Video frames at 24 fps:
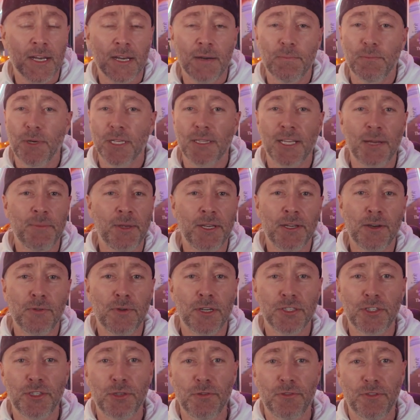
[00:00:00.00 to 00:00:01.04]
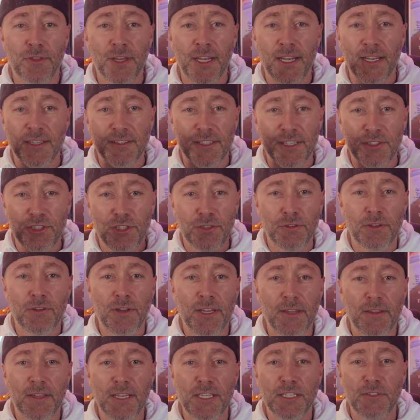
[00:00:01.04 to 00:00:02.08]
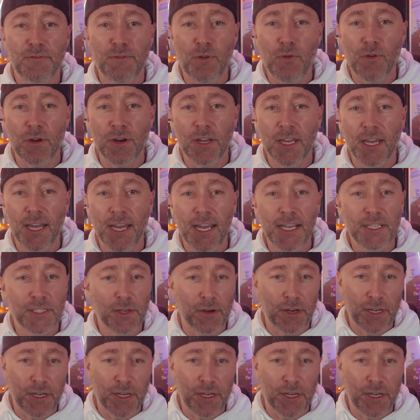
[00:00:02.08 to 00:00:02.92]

But let me know what you think. Did you get these 4Ks?